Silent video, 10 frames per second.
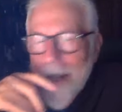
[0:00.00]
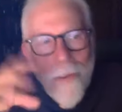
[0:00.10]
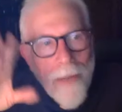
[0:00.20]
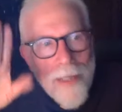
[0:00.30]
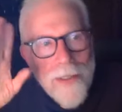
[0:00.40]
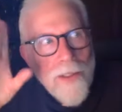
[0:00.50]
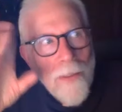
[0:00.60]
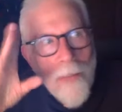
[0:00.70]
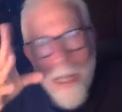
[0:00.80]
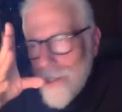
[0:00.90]
Well, just
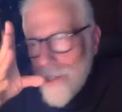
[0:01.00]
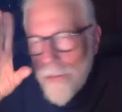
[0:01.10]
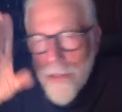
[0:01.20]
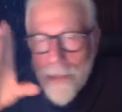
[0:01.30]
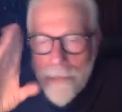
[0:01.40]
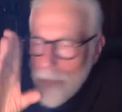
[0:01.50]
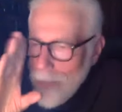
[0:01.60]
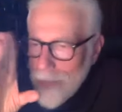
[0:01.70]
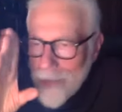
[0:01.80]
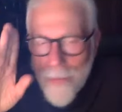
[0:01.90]
imagine if you
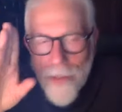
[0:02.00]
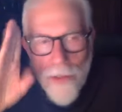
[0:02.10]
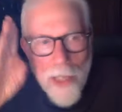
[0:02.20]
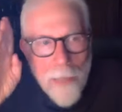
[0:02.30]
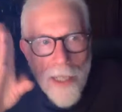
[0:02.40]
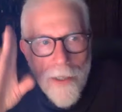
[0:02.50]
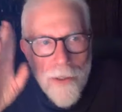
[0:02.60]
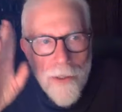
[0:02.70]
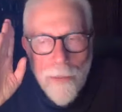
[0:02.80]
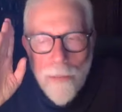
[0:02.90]

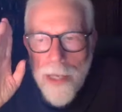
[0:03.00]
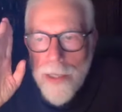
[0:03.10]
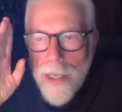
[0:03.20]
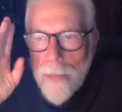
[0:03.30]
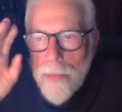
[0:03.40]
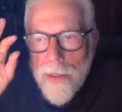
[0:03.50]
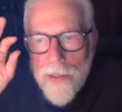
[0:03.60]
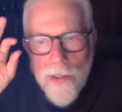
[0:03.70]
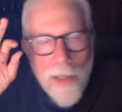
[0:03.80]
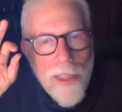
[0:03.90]
segmented your brain up into
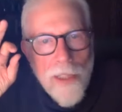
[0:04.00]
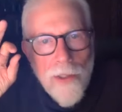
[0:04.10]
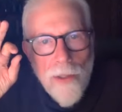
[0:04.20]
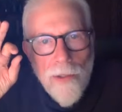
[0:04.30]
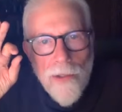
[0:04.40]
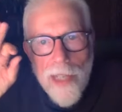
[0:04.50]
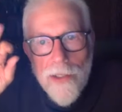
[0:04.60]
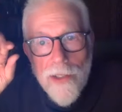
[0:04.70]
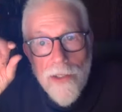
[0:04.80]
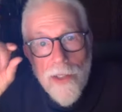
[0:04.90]
72
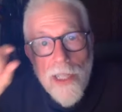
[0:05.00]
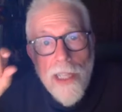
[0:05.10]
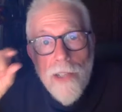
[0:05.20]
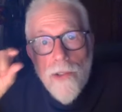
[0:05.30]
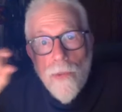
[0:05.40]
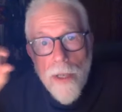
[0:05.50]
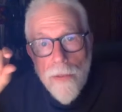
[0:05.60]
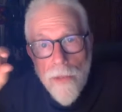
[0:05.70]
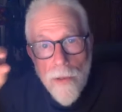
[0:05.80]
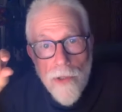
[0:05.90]
sections and each one
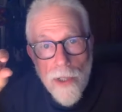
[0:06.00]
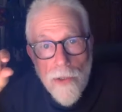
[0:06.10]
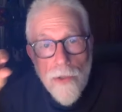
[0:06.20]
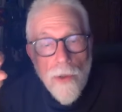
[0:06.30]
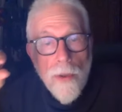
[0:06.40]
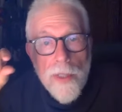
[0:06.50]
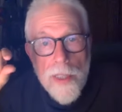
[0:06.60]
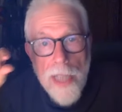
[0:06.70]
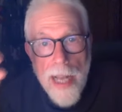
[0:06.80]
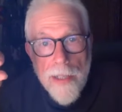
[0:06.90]
of those controlled a
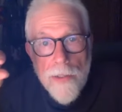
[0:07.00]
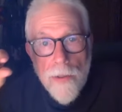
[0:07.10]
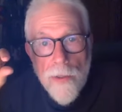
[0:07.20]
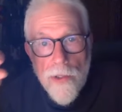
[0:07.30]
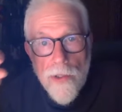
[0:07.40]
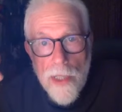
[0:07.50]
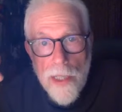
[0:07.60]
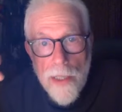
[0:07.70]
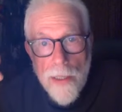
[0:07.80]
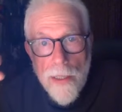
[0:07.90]
talent or a
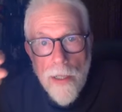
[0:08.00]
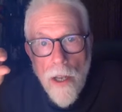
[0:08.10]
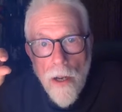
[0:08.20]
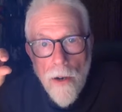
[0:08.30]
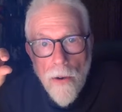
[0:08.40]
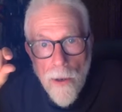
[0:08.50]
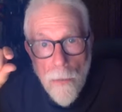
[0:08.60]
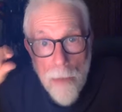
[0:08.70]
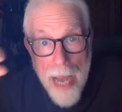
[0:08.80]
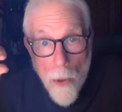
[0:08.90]
skill or a
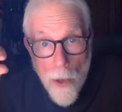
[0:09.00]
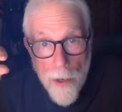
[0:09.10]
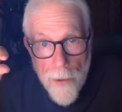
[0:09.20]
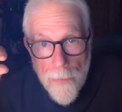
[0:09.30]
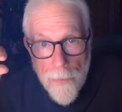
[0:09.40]
power.